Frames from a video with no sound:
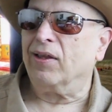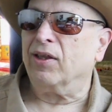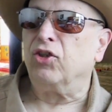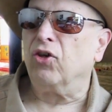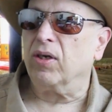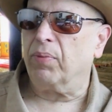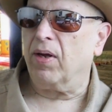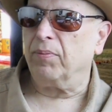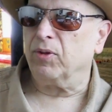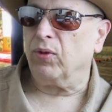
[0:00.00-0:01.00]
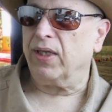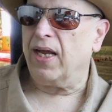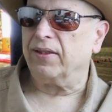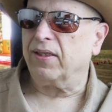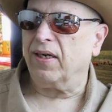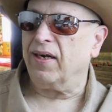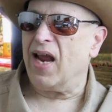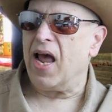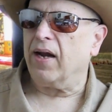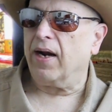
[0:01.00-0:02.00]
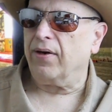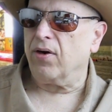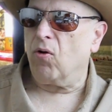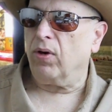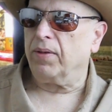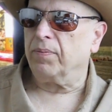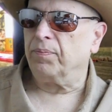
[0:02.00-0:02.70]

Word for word: the sugar plums were dancing in their head, I know it.